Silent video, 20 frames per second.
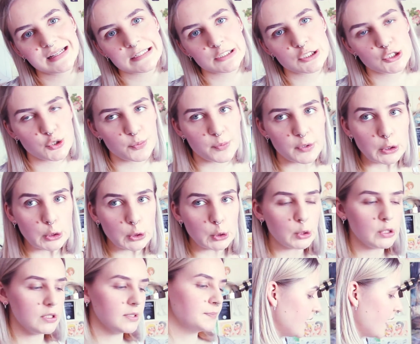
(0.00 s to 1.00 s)
Super
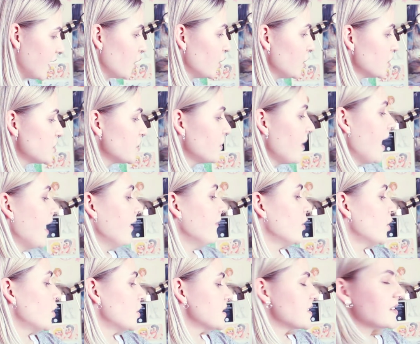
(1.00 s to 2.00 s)
cool. I also have
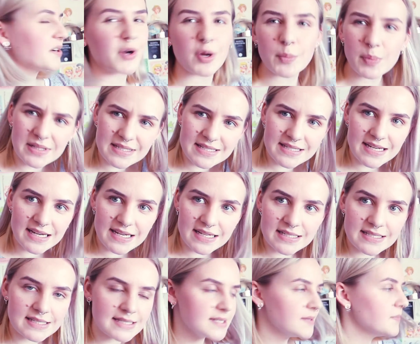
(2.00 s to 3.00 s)
her scribble
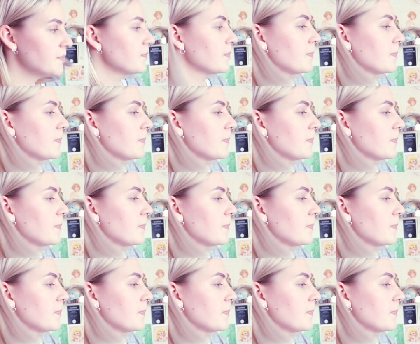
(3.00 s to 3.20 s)
sticks.